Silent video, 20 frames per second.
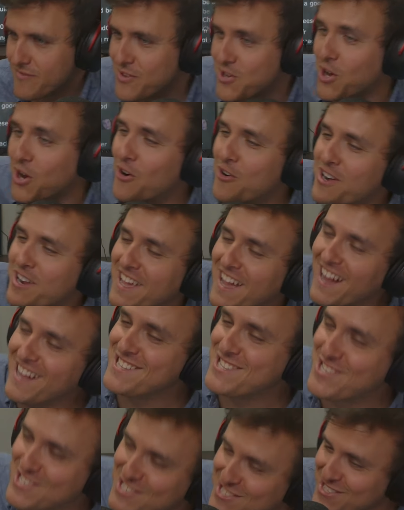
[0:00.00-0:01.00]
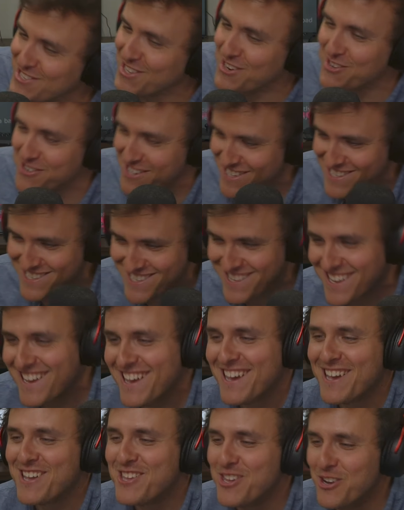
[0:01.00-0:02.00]
Cody, I just noticed
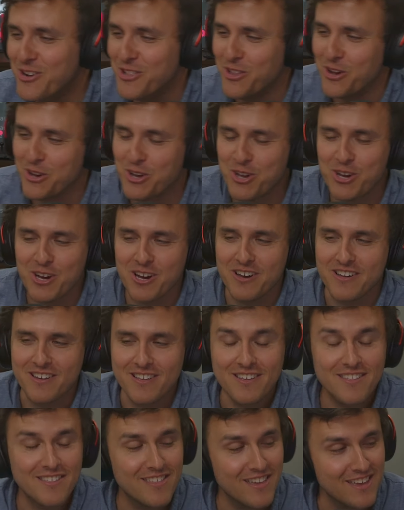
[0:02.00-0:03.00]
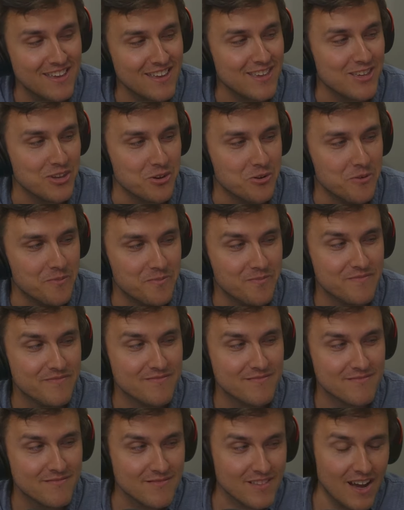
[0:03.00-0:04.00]
you look good. Thank you.
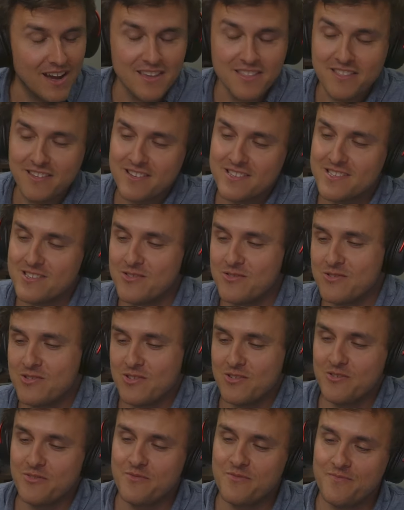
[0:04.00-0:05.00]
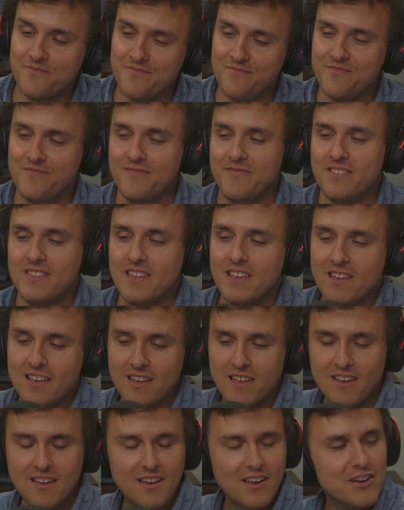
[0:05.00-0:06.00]
I thought so, too.
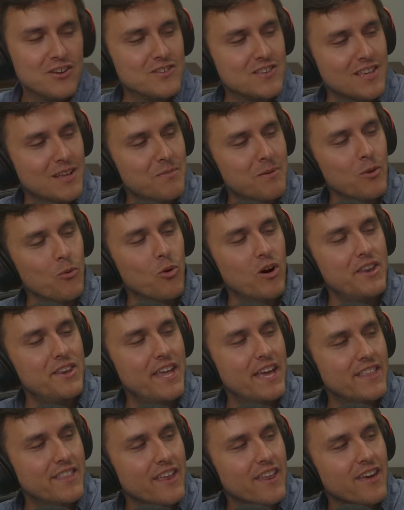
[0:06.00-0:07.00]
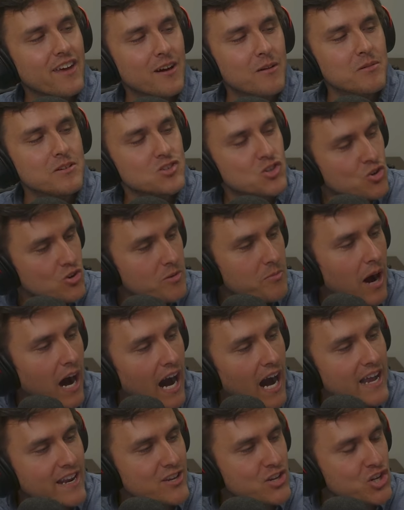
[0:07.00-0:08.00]
There's going to be one day that I come on stream
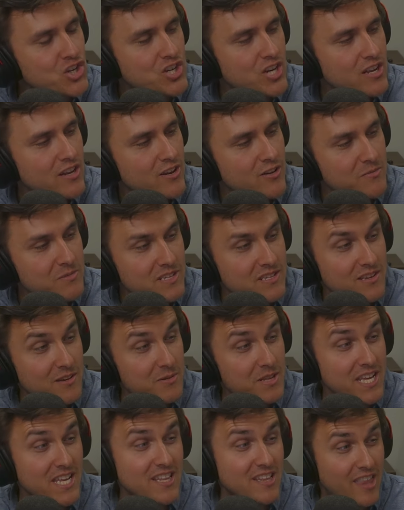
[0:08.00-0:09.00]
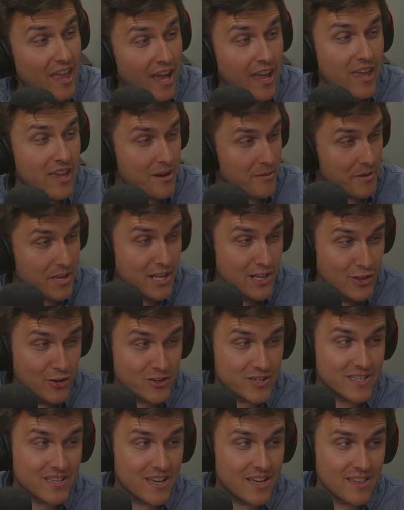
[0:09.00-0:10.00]
hot as shit, and everybody's going to be like, damn, he
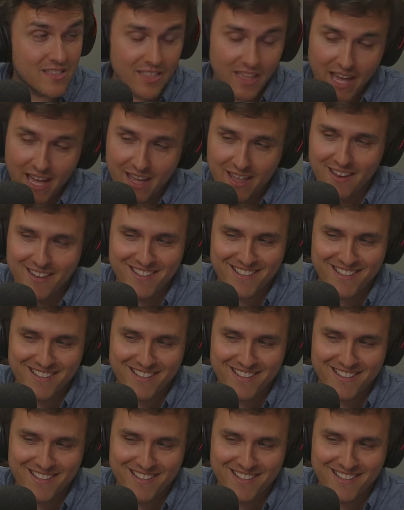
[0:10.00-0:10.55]
looks like that?